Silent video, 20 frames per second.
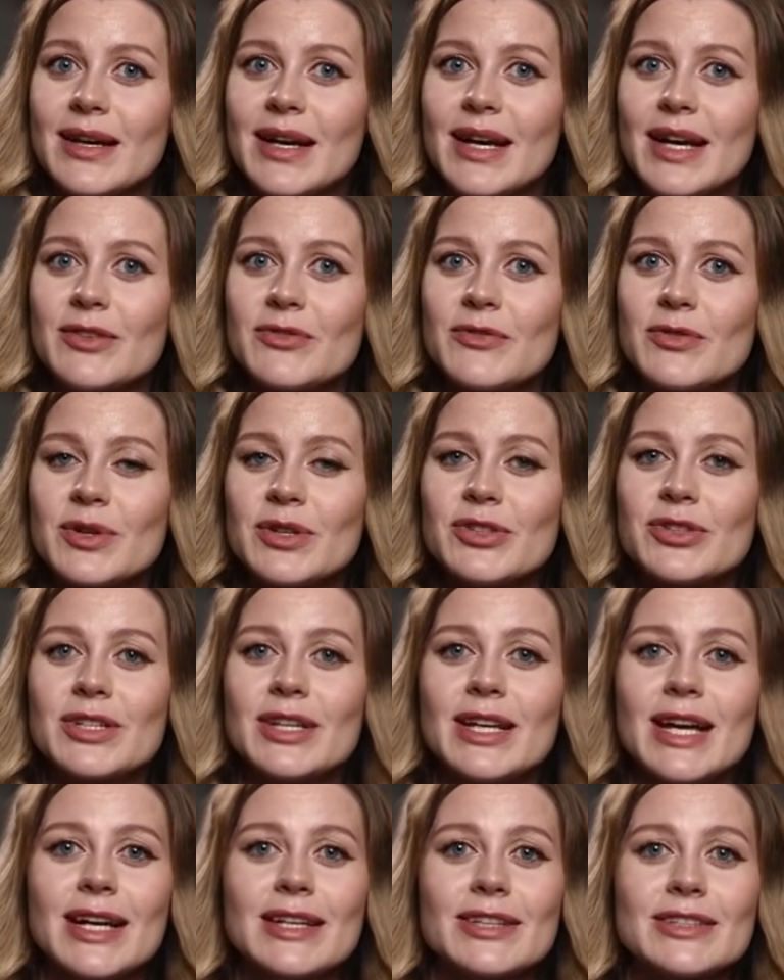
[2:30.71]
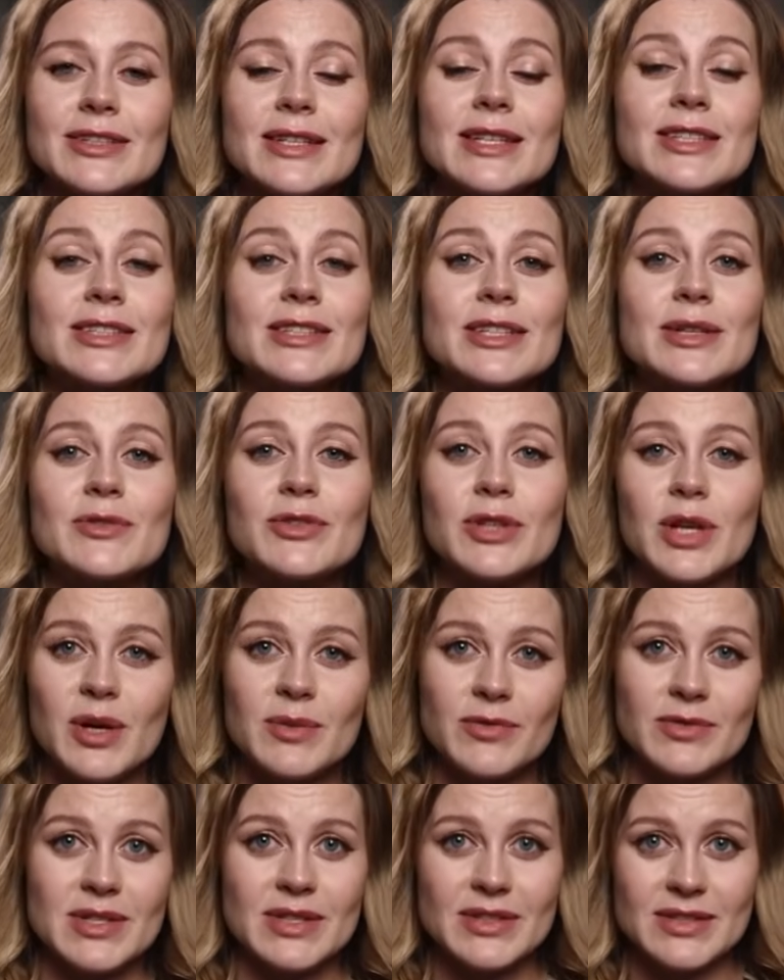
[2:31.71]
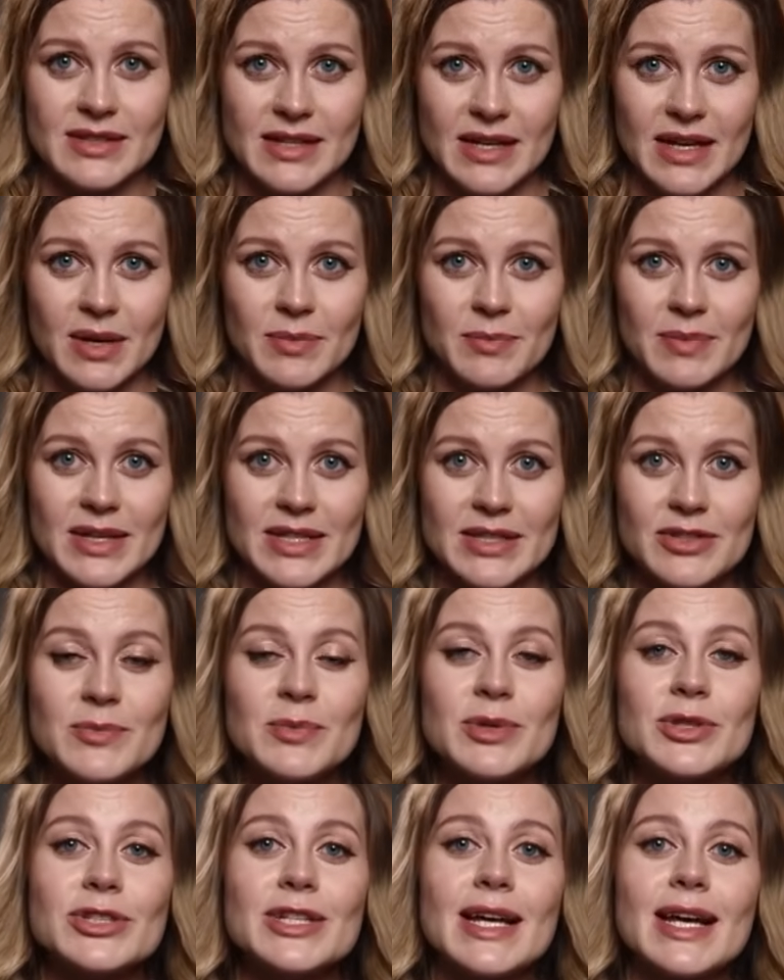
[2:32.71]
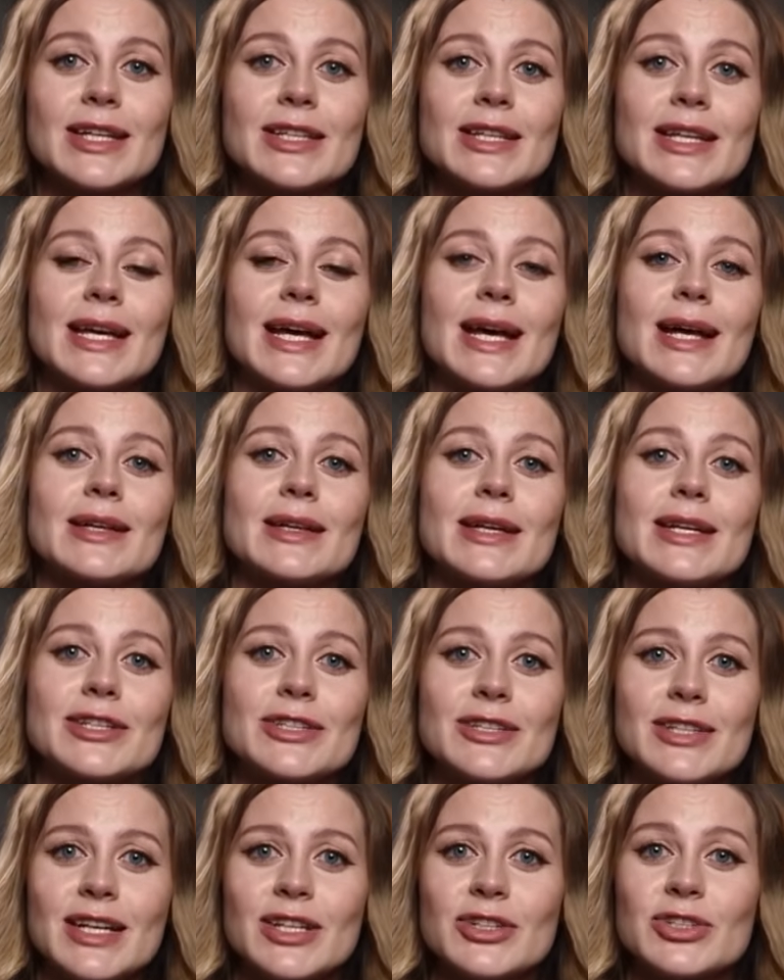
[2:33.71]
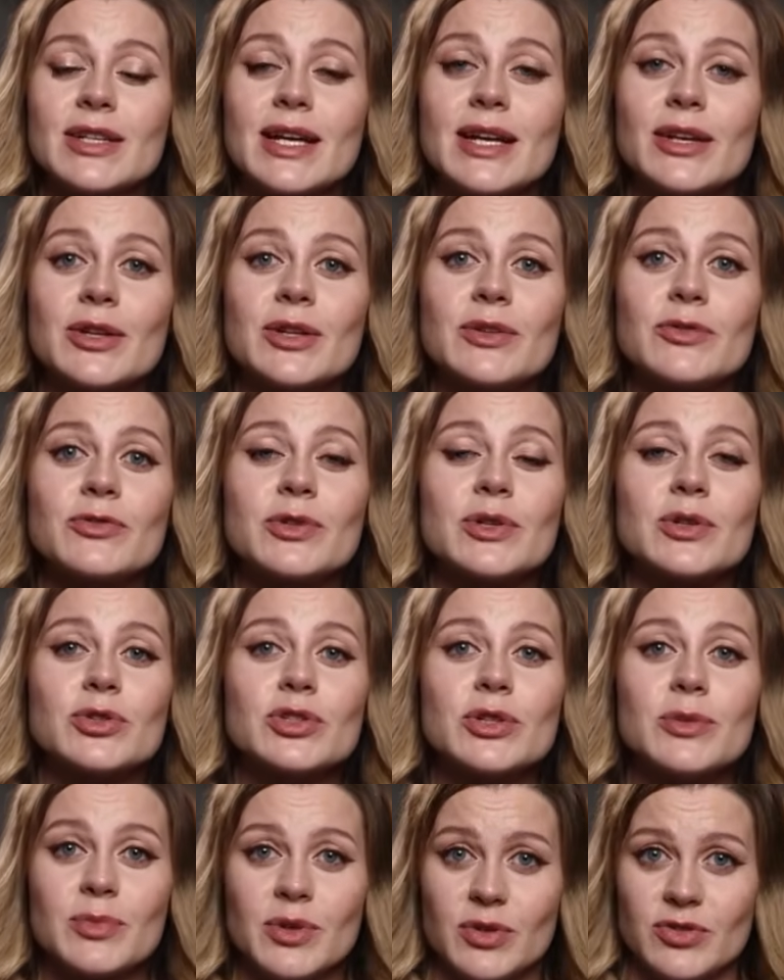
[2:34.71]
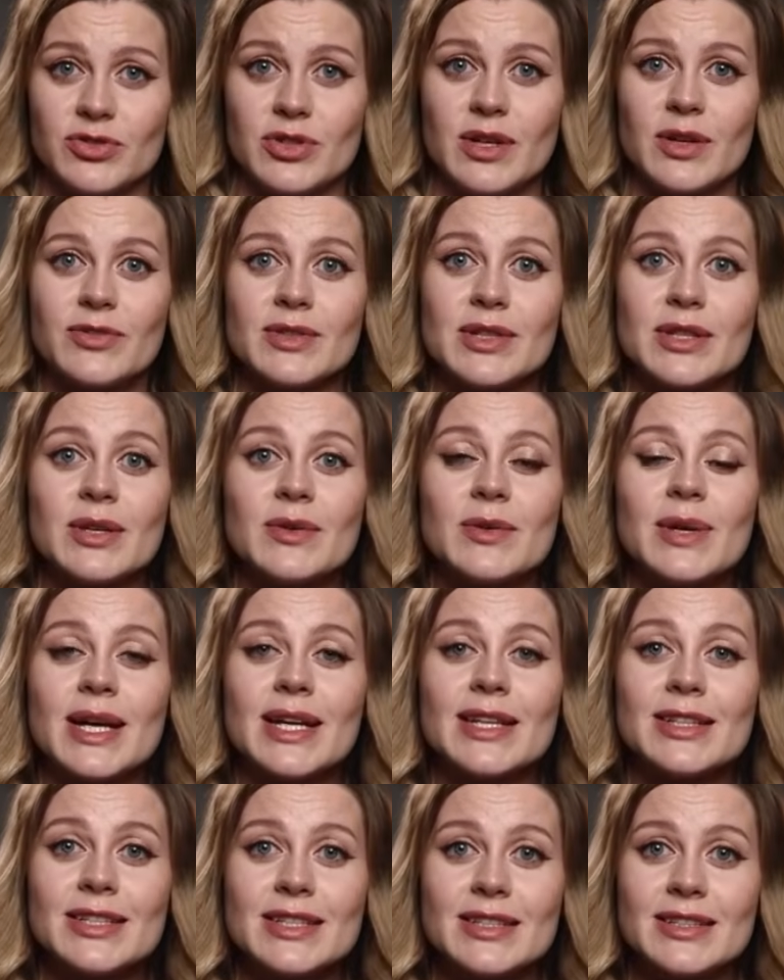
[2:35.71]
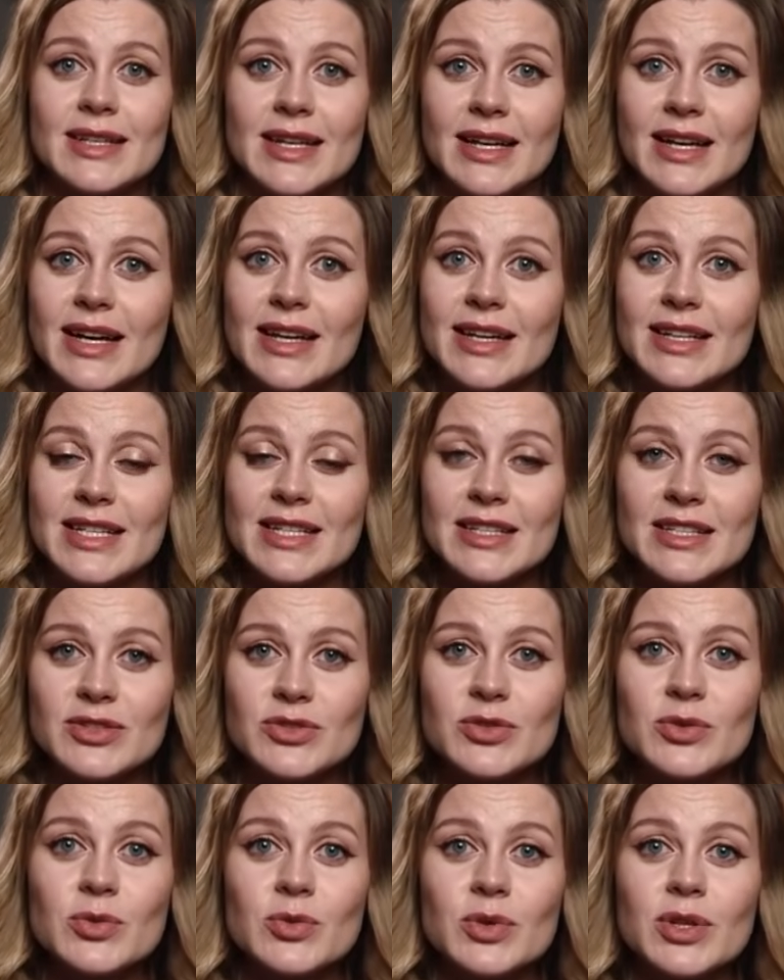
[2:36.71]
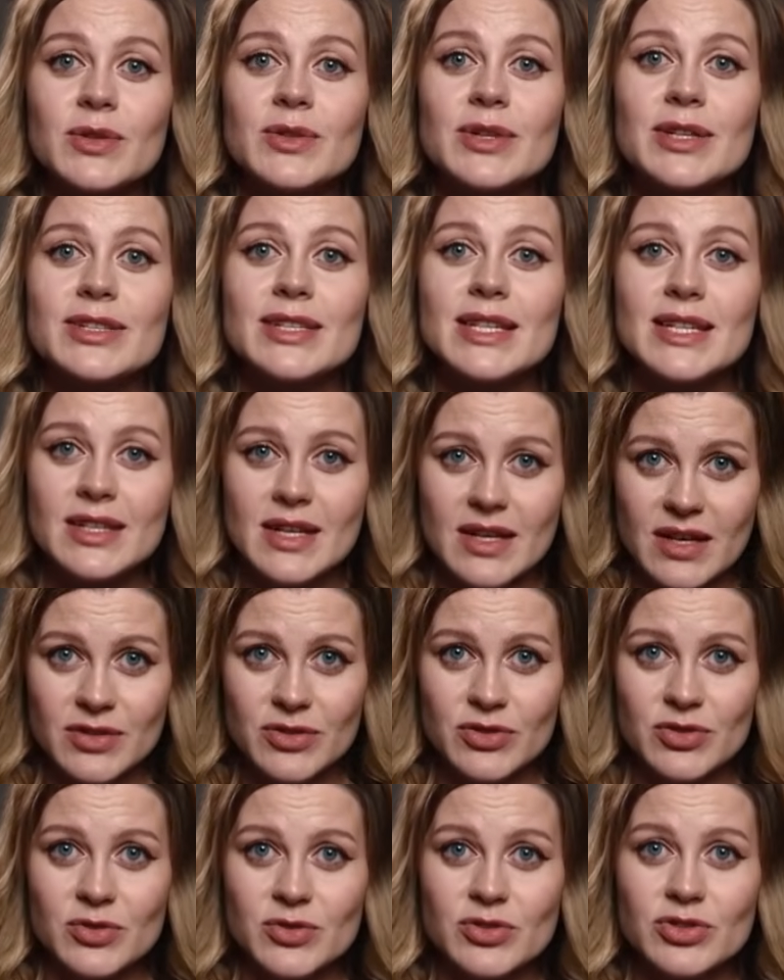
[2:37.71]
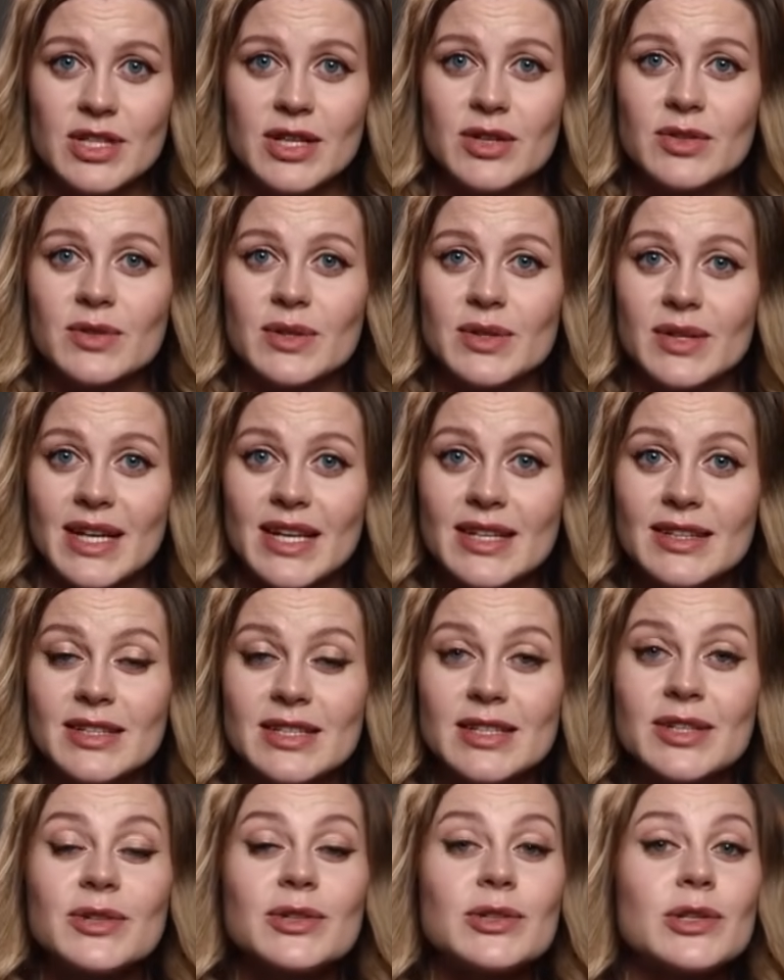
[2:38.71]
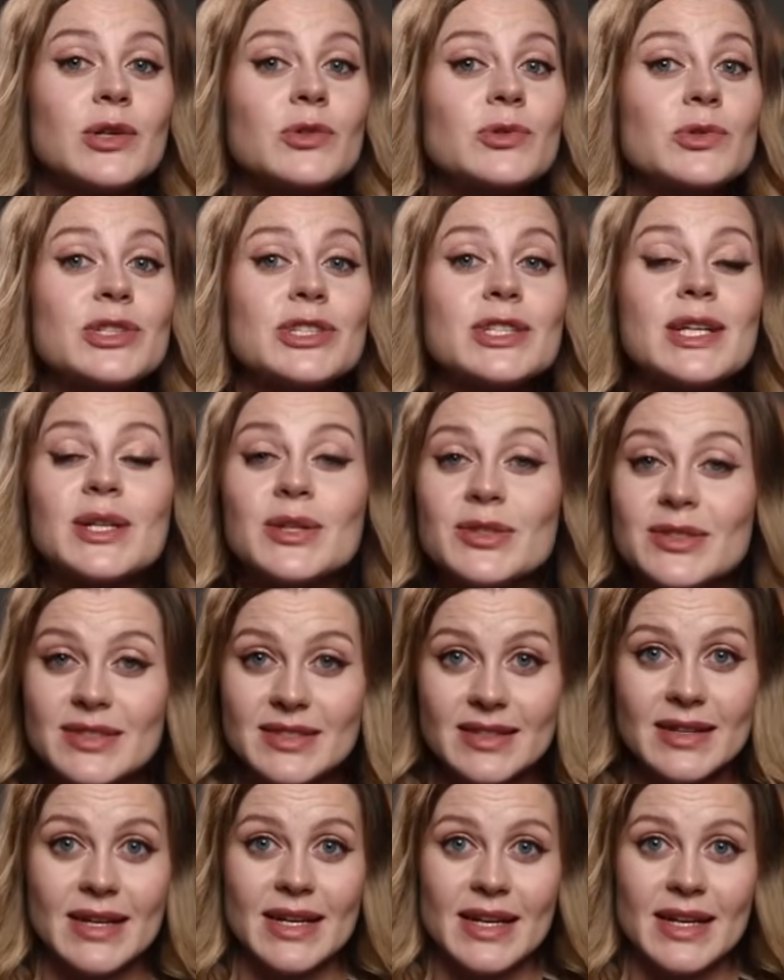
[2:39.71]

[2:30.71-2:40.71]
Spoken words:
At first glance, this seems obvious, but it's precisely at this stage that confusion most often arises, leading to queries that are too general and yield no results.